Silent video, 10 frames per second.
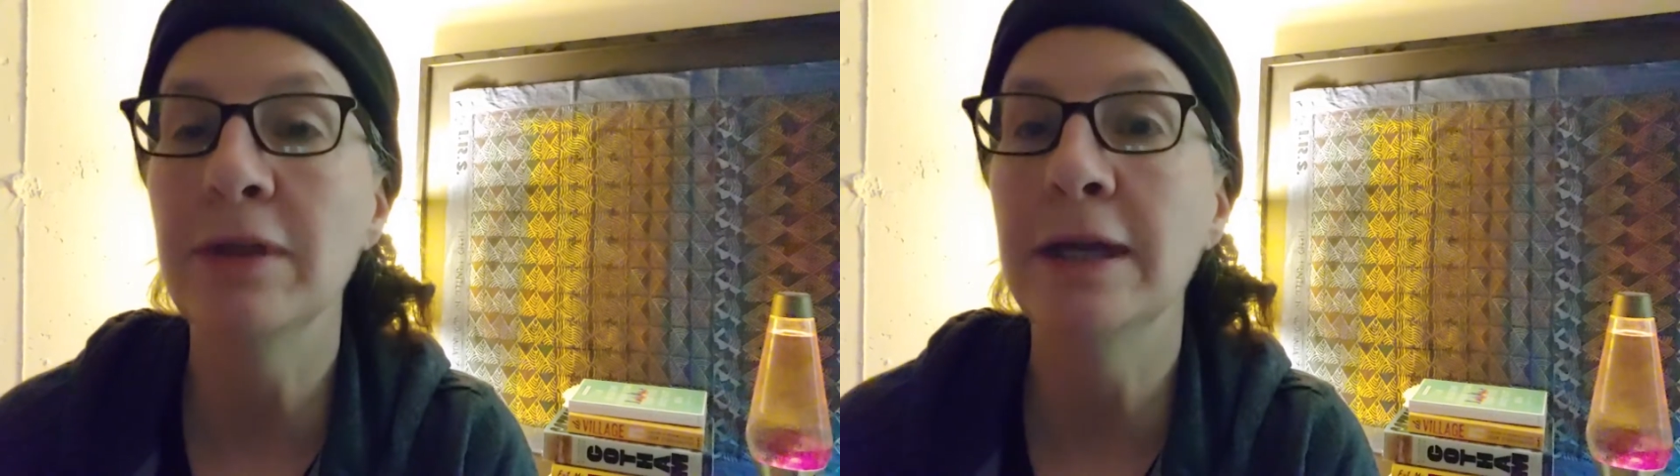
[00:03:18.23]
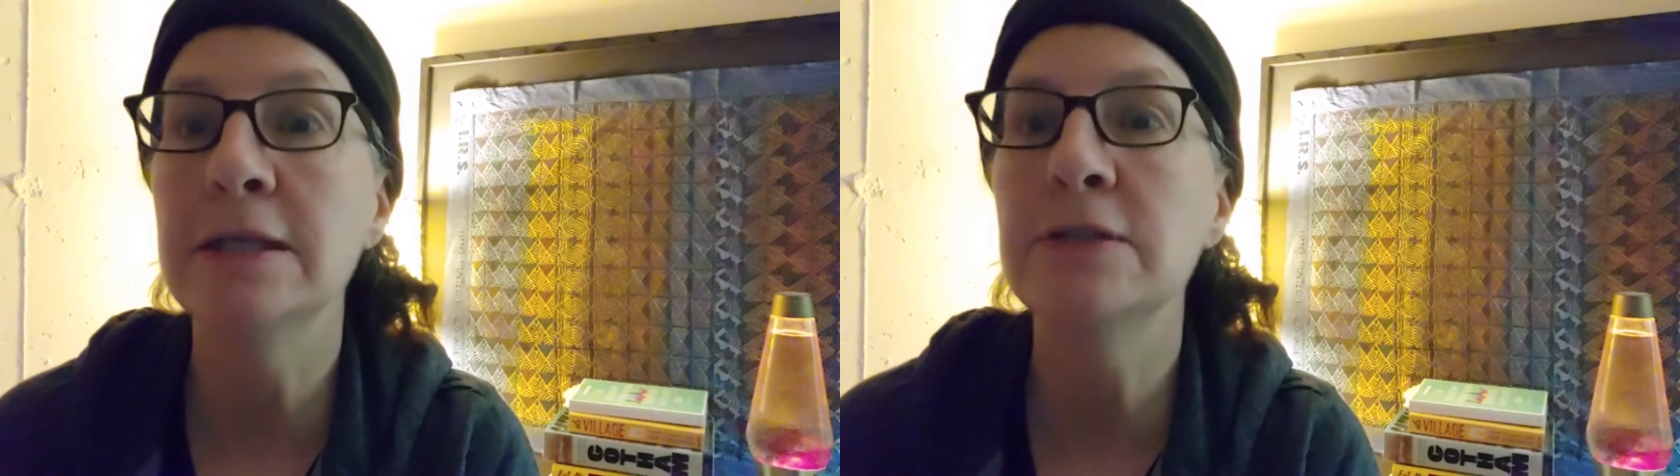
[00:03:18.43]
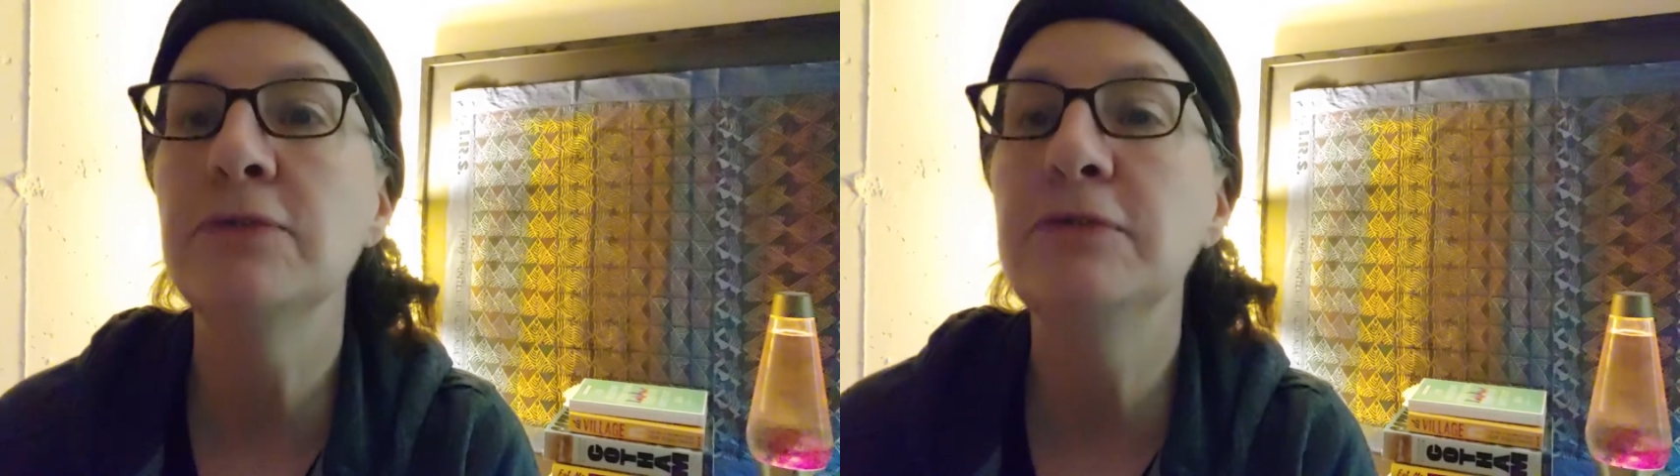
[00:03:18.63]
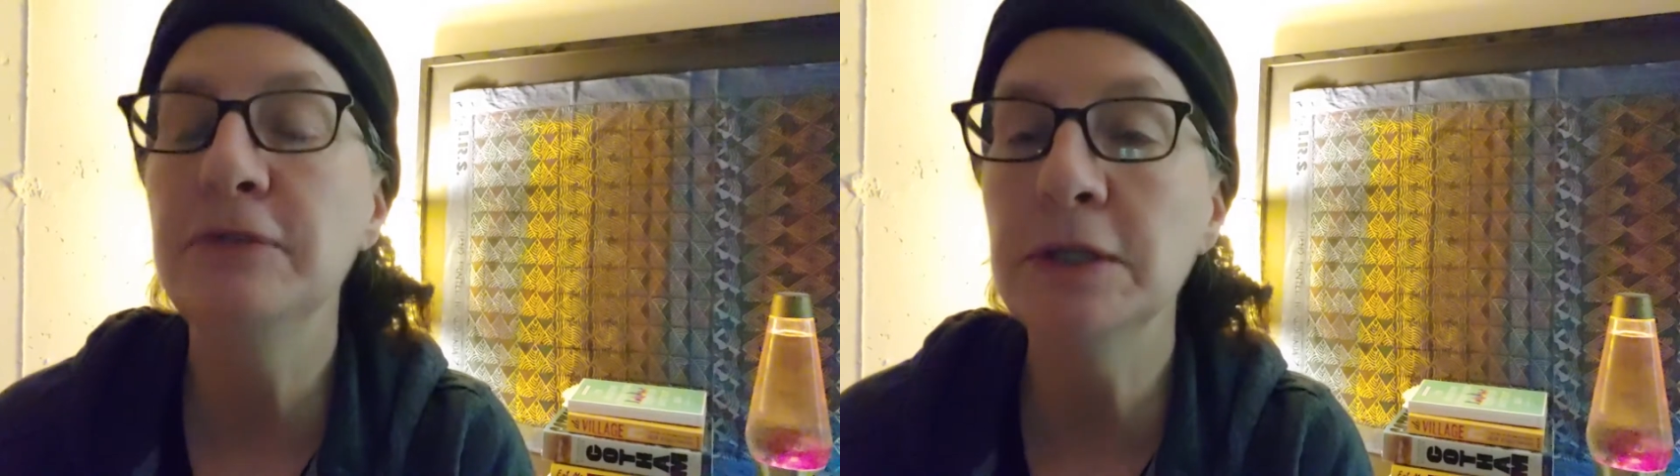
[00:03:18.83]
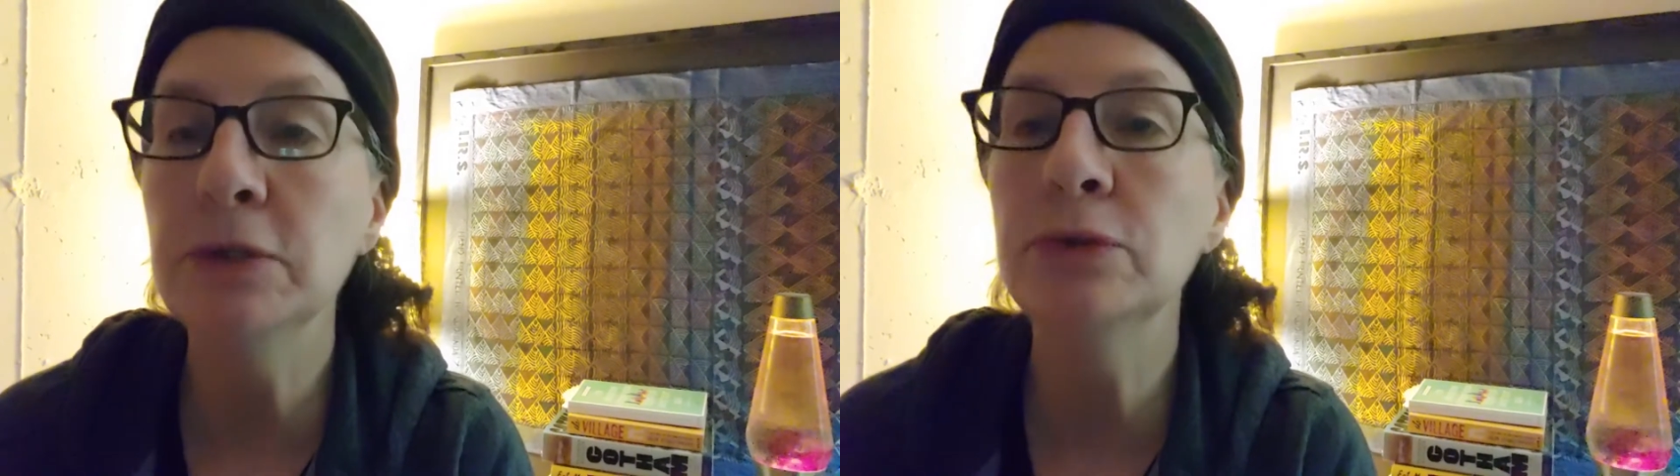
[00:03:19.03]
that is
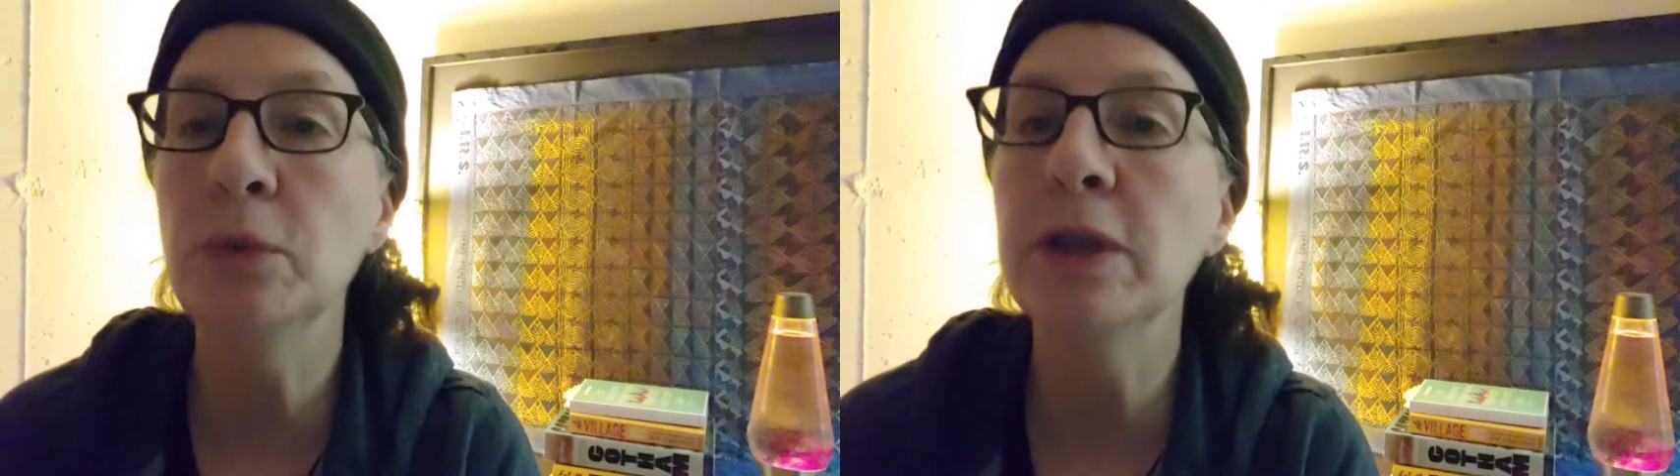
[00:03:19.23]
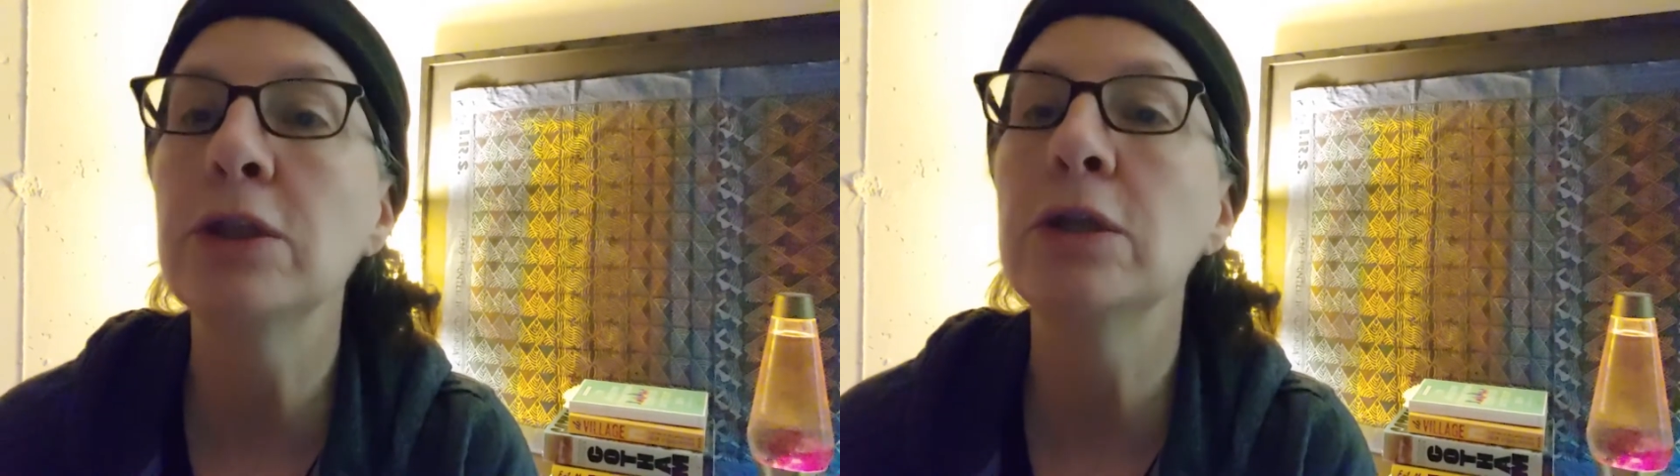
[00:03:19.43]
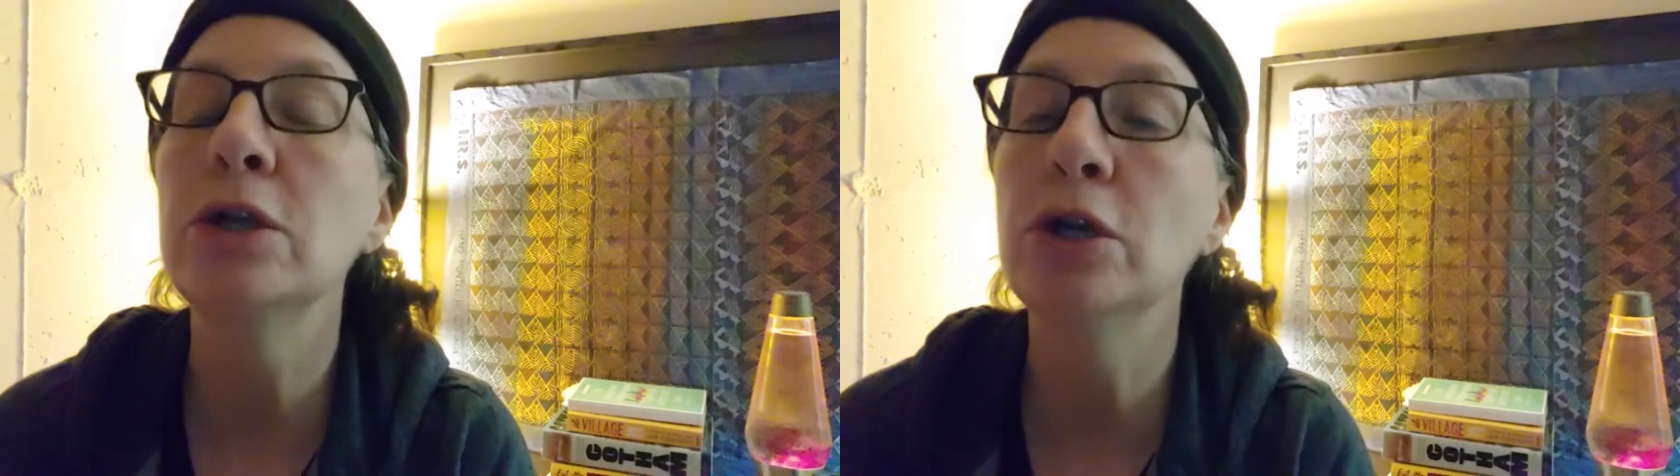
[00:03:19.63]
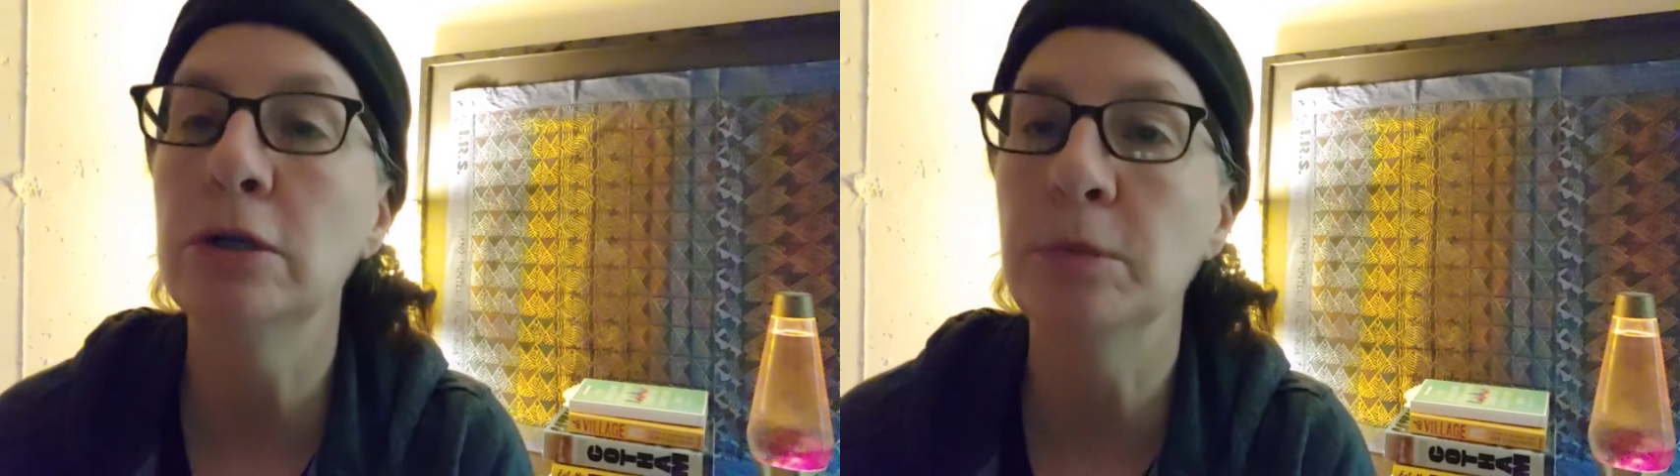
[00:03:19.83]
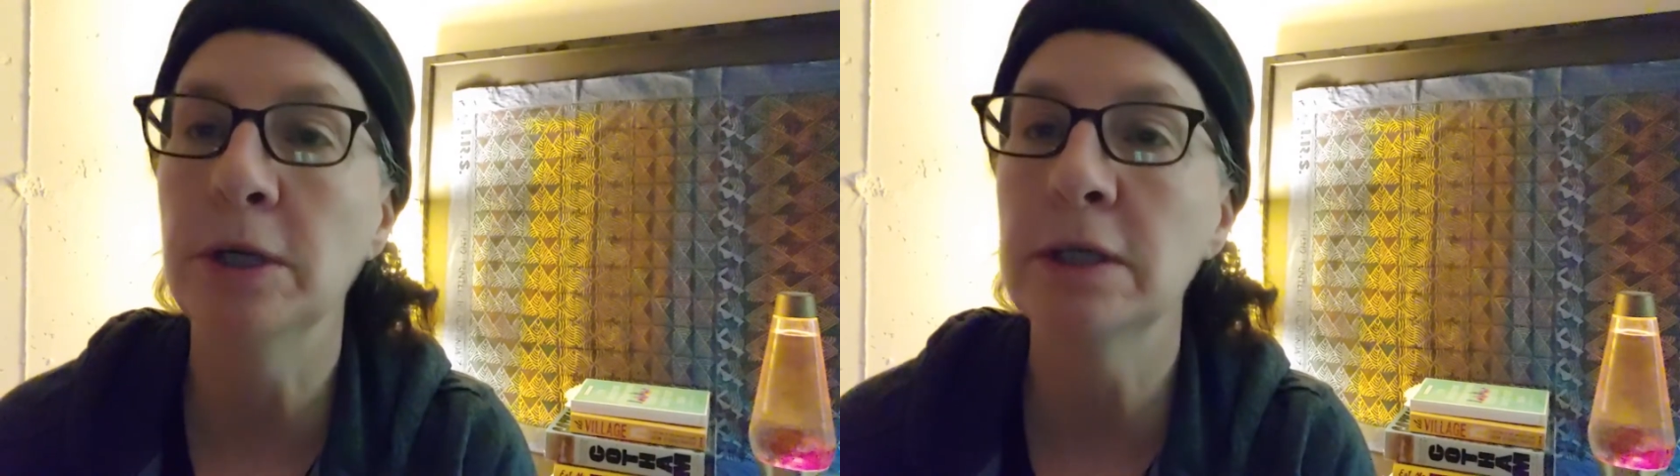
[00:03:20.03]
filled with
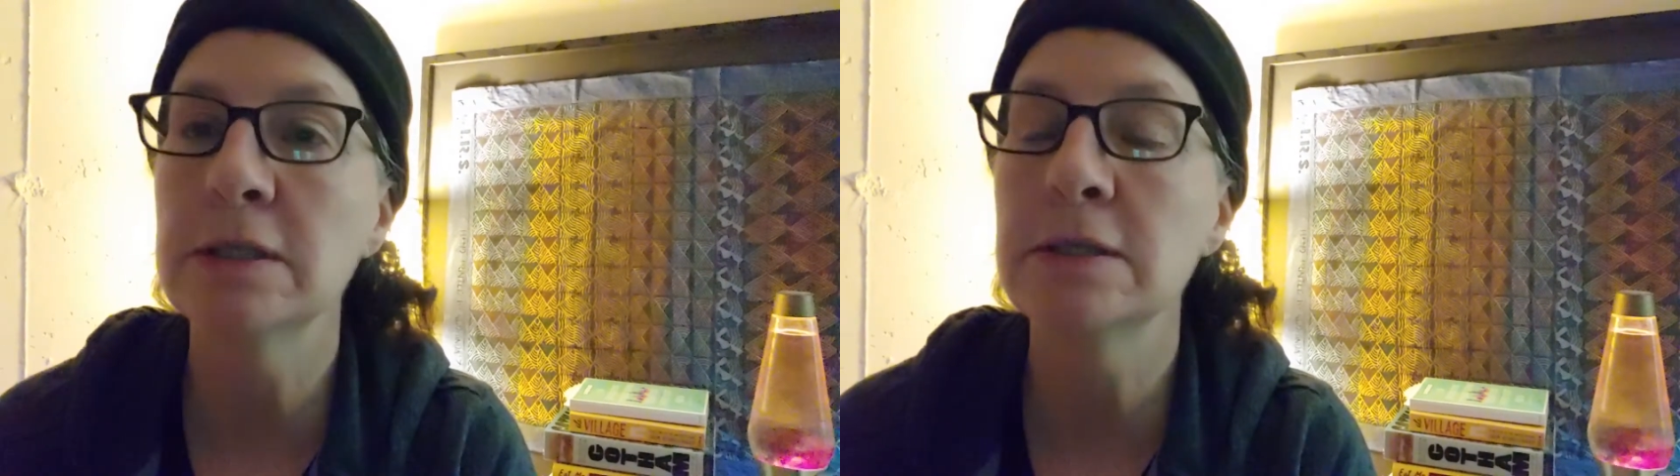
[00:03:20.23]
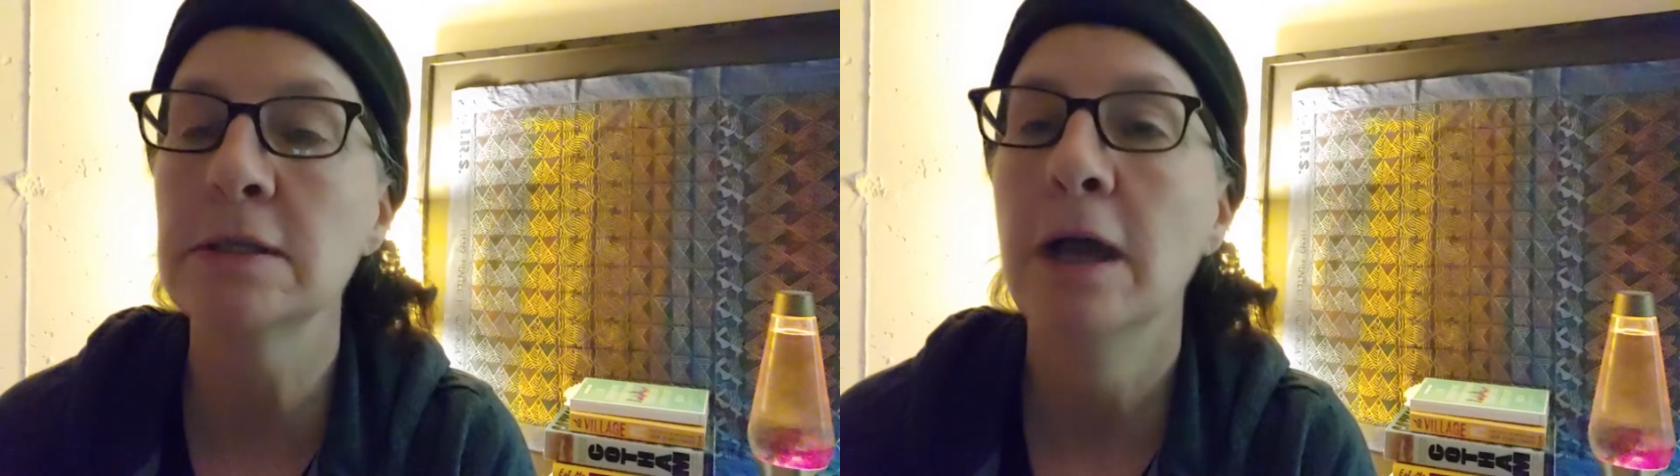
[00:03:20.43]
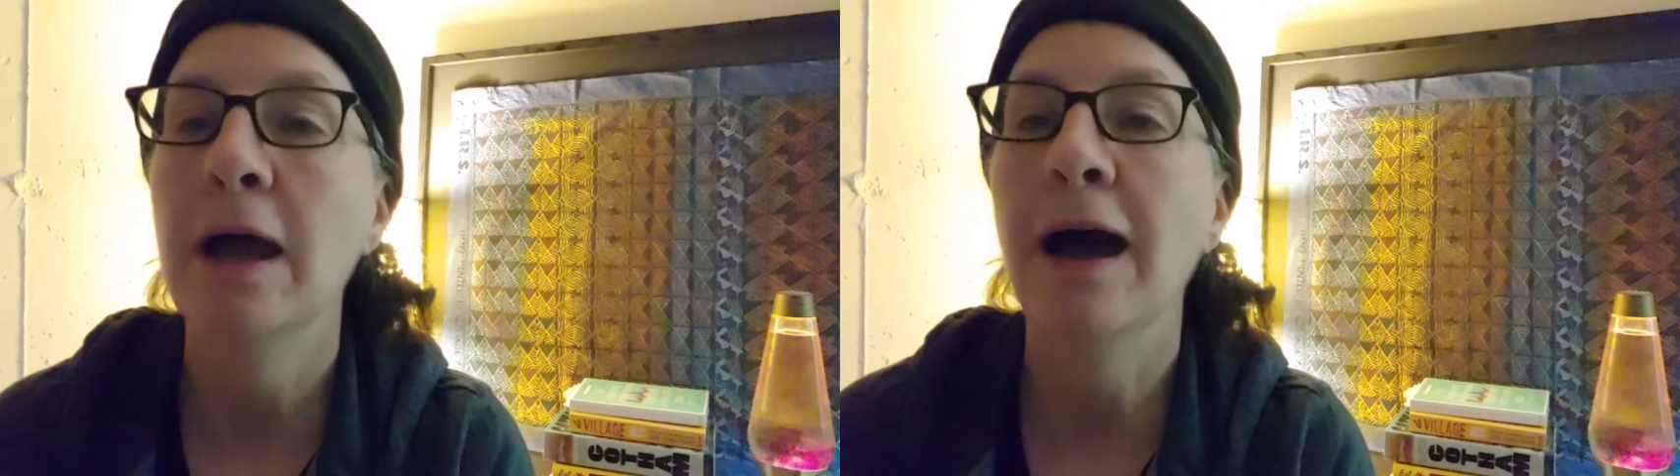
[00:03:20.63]
cookbooks.